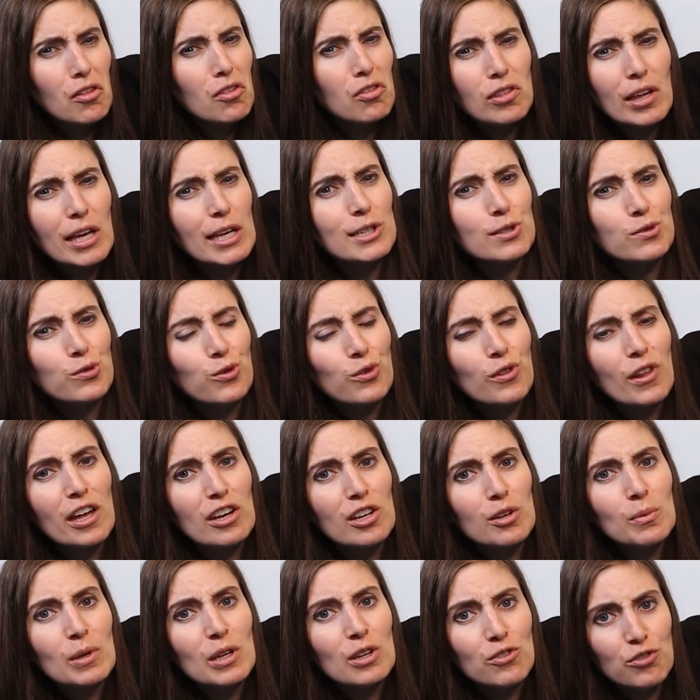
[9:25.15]
Thanks for
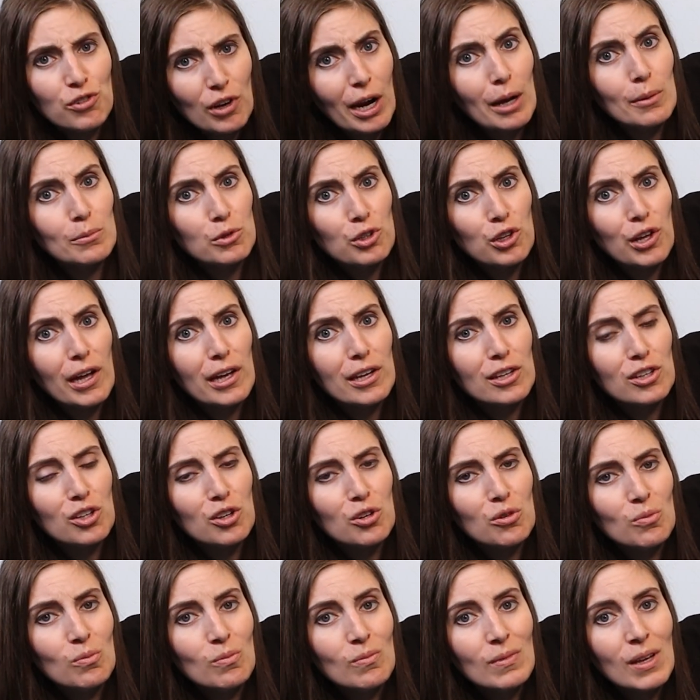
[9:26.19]
letting me ramble at
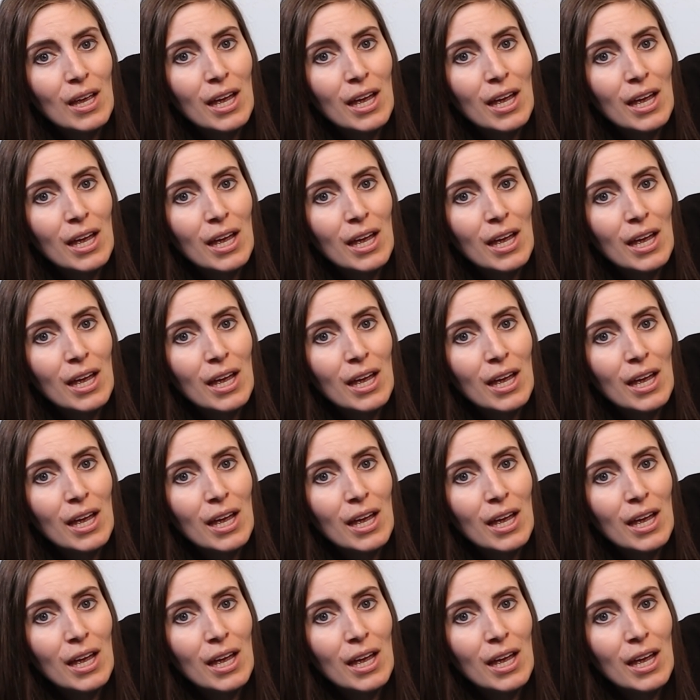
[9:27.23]
you.